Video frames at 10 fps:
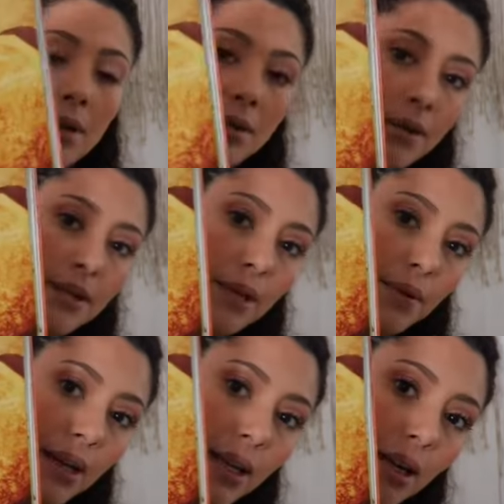This is it
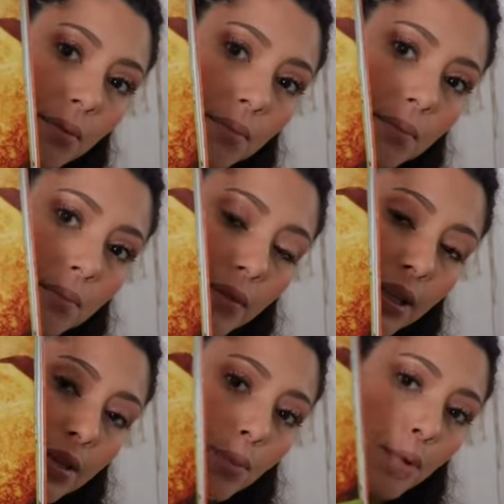right here.
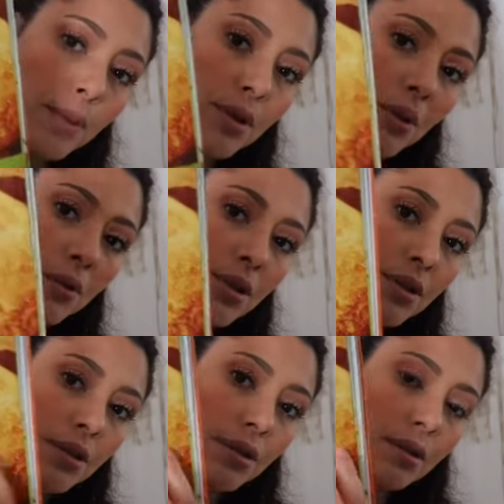This is the Roman
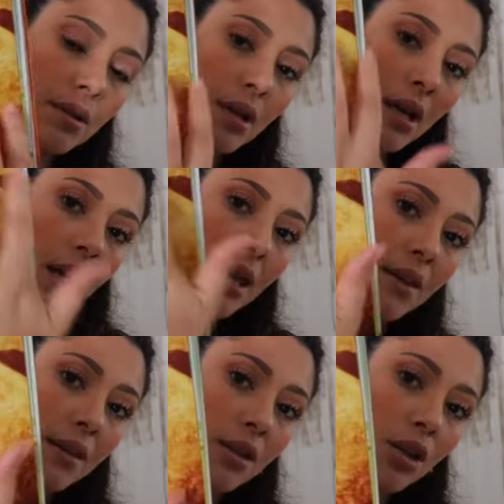soldiers. And
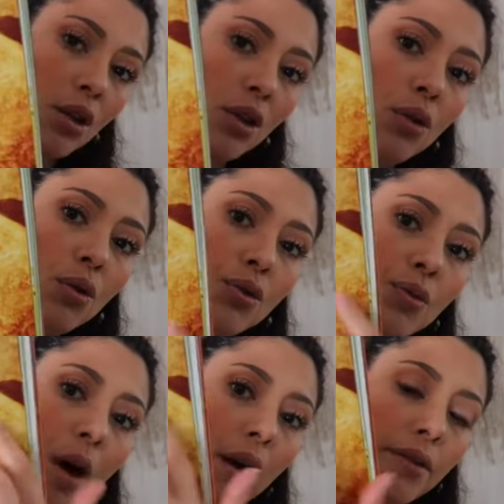this is the huge
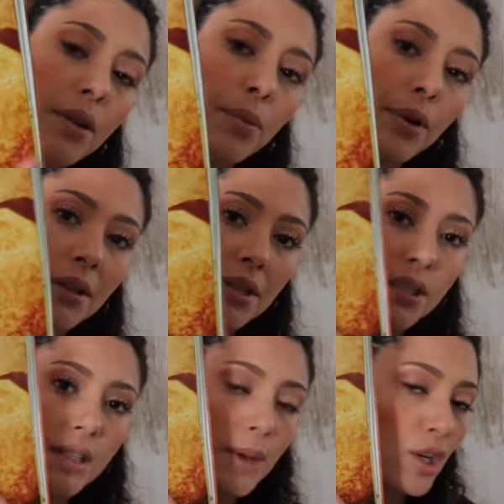rock they put in
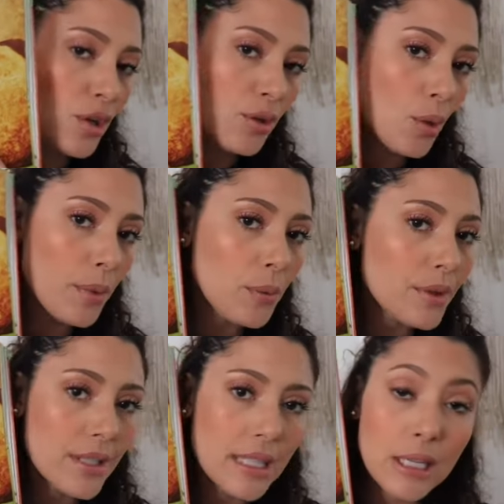just to make sure nobody
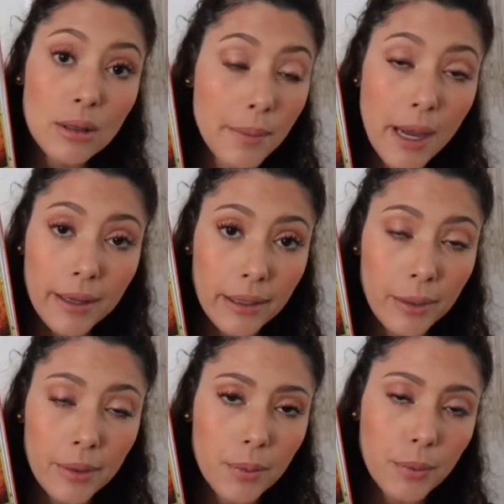would steal the body
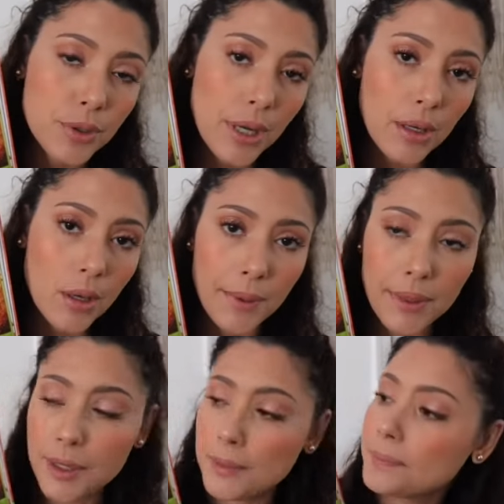or would try to go in
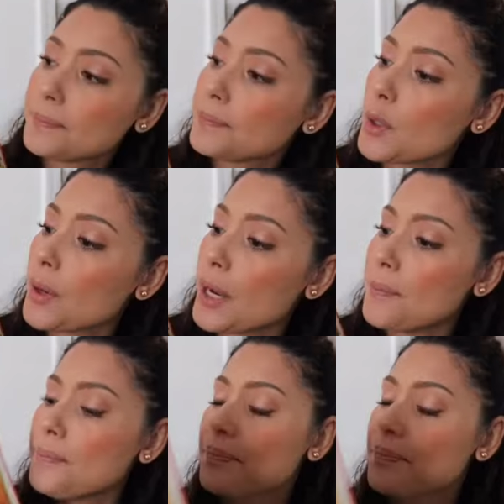there. Okay?